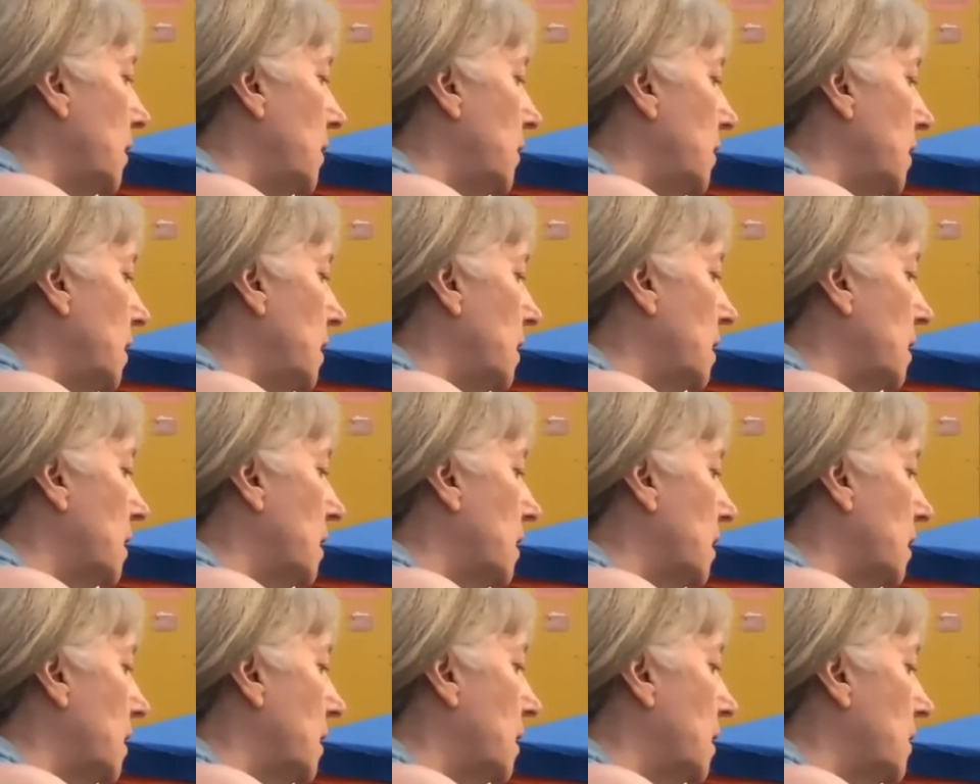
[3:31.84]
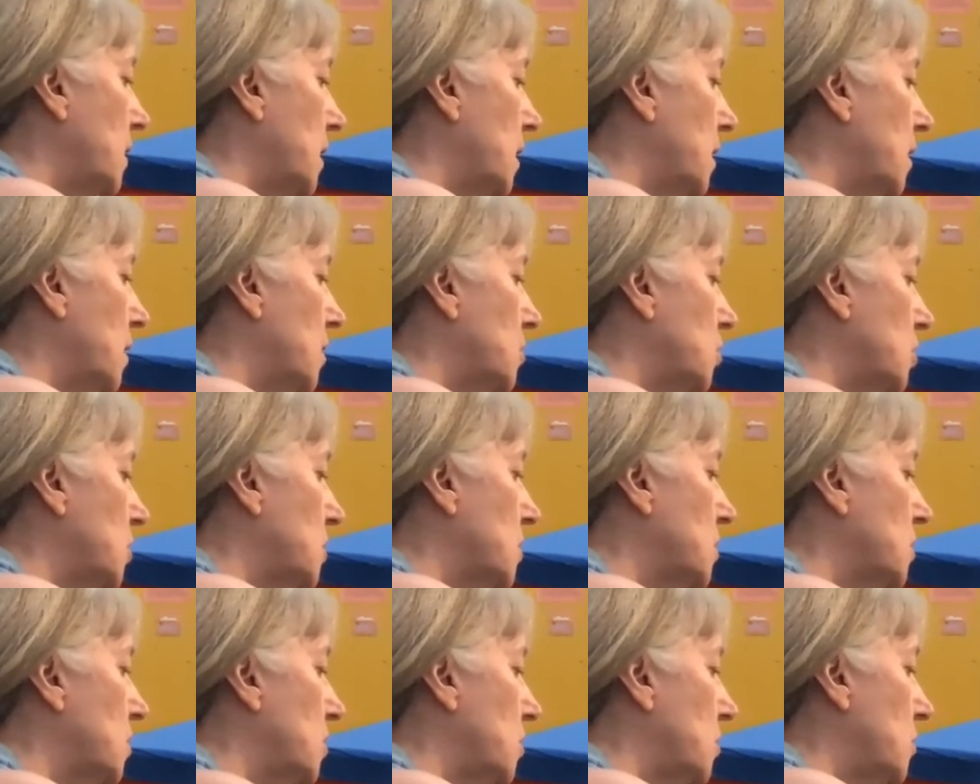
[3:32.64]
think I'll
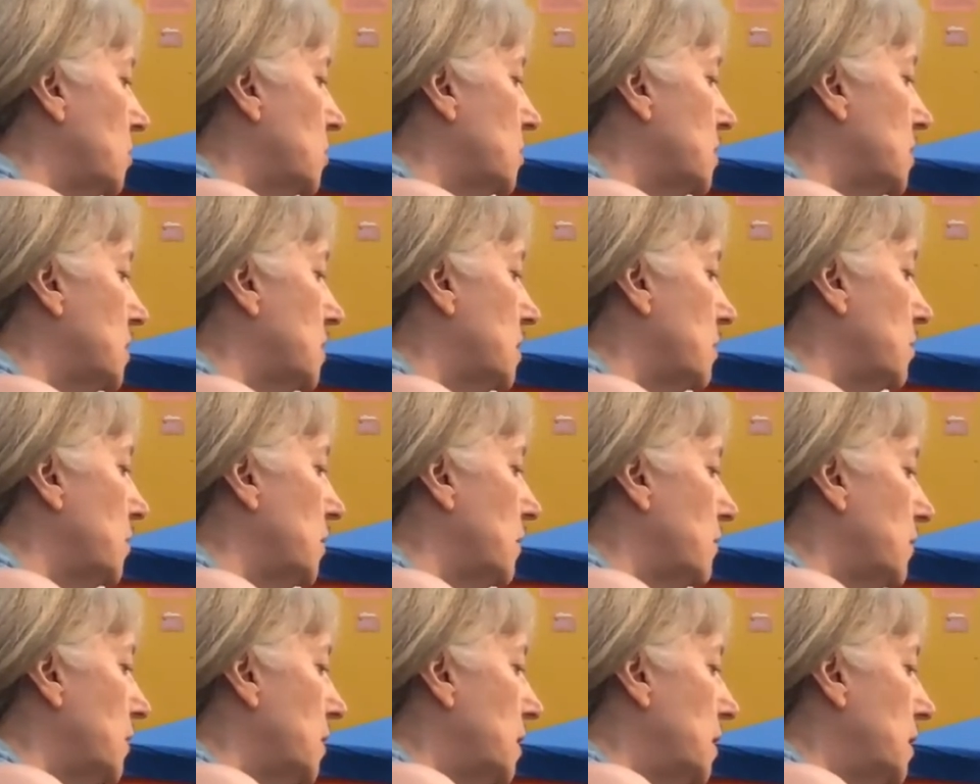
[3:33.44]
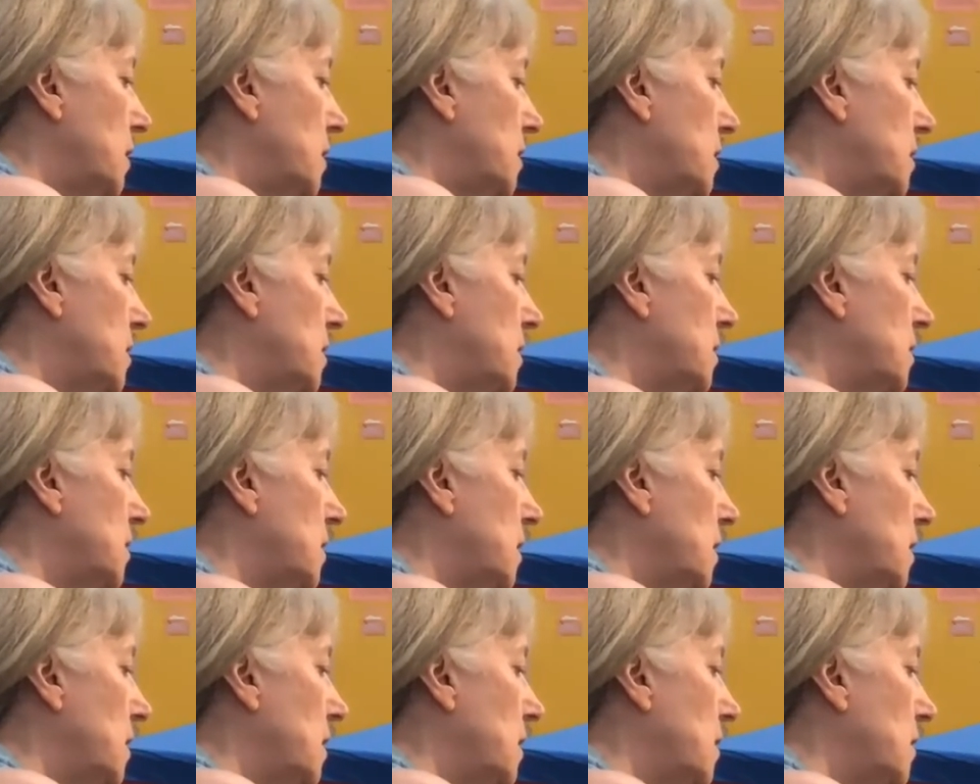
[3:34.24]
just use this
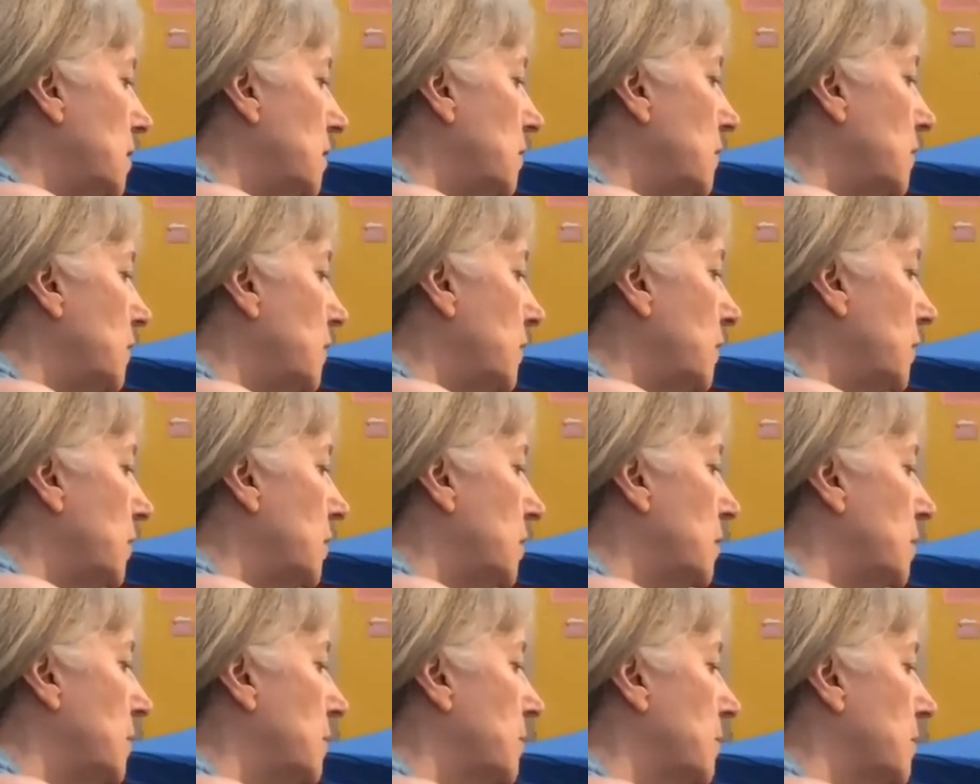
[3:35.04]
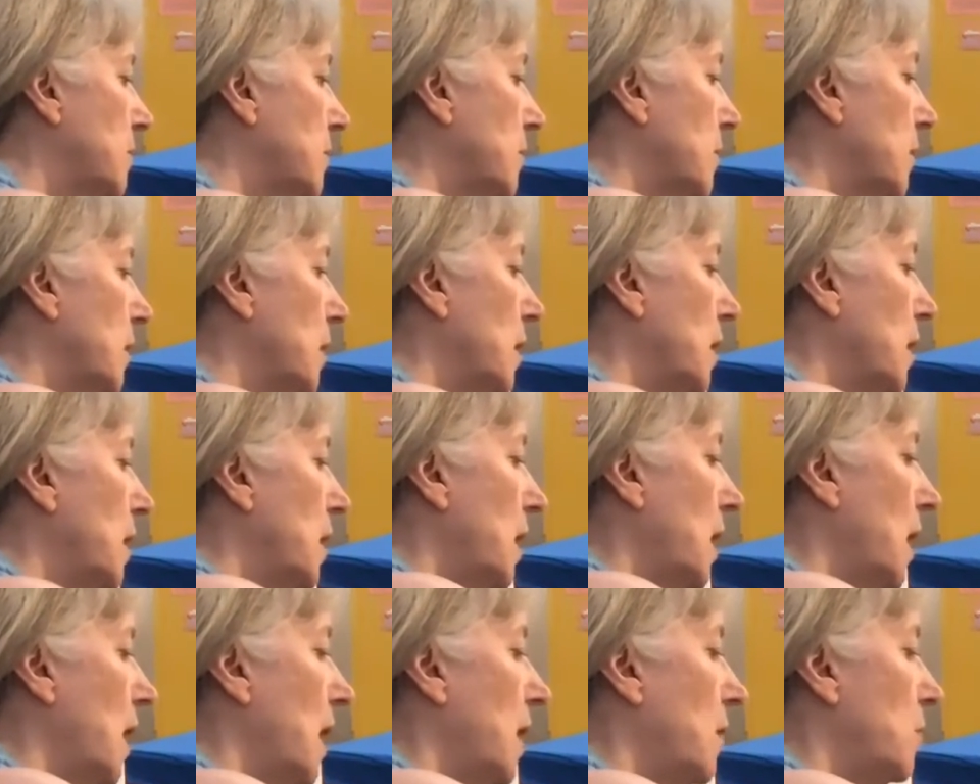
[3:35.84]
stuff.
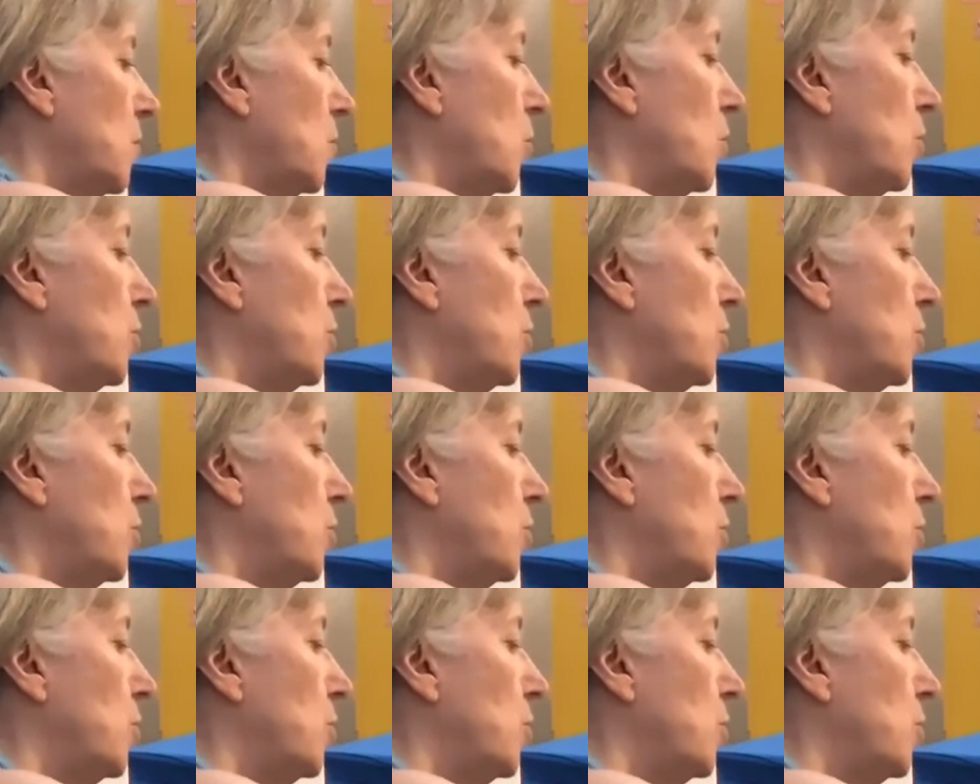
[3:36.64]
I'm